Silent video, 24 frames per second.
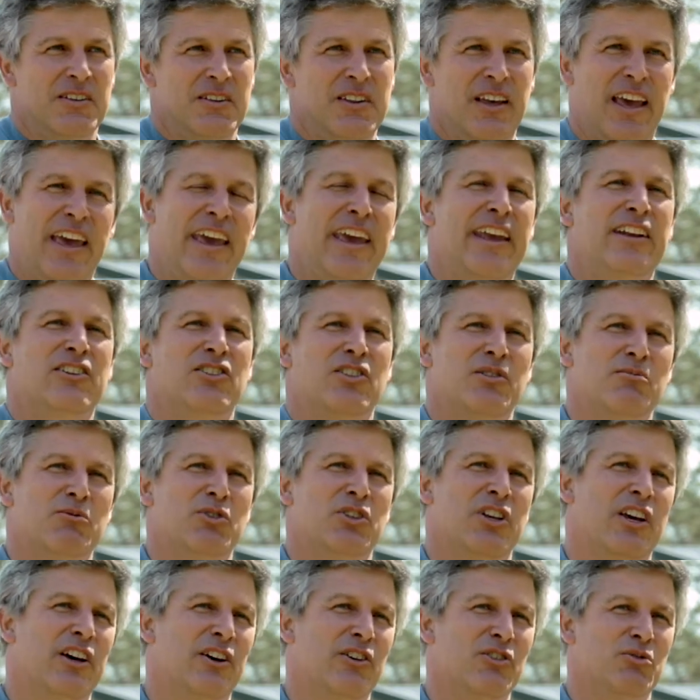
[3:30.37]
the 8s
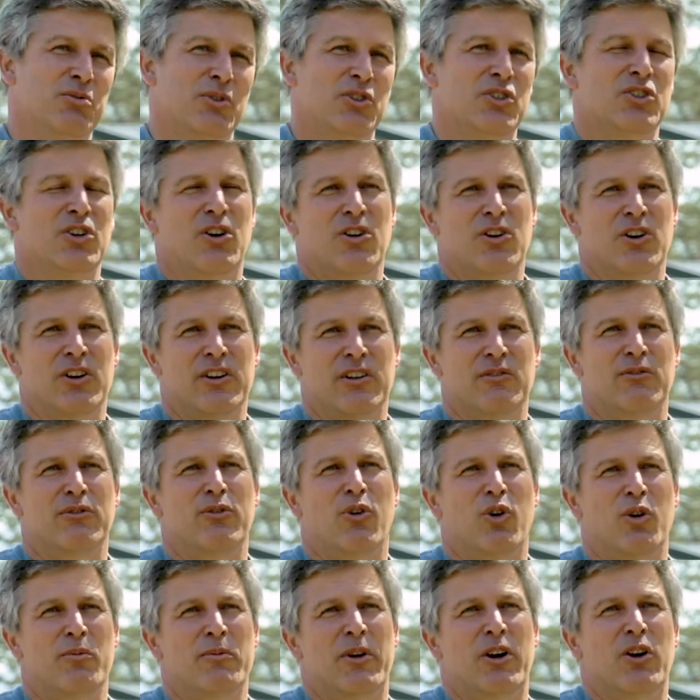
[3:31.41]
themselves with solar can
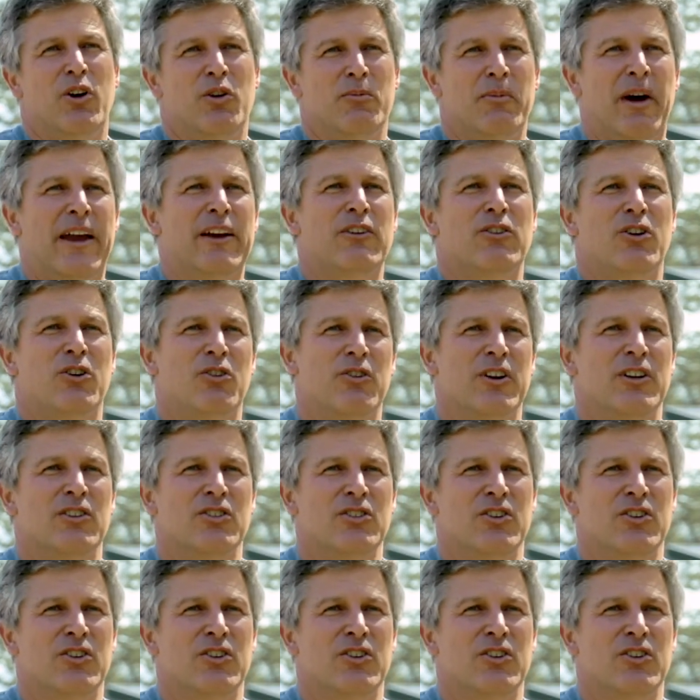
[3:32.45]
form their own microgrid,